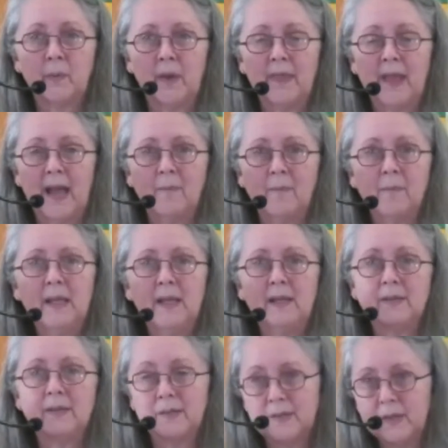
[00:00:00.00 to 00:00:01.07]
what that
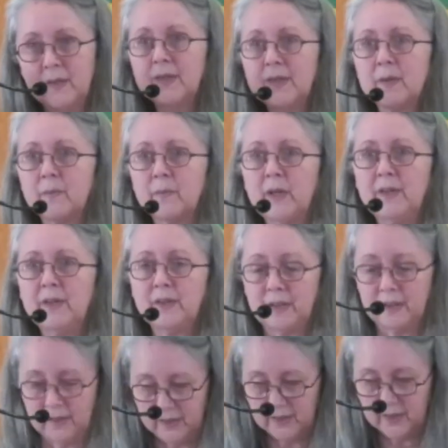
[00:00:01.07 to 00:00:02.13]
means. Do some
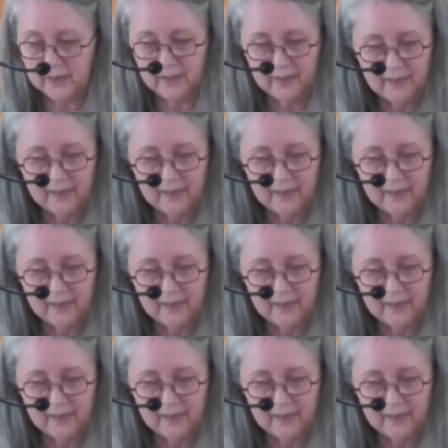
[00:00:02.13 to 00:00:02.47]
research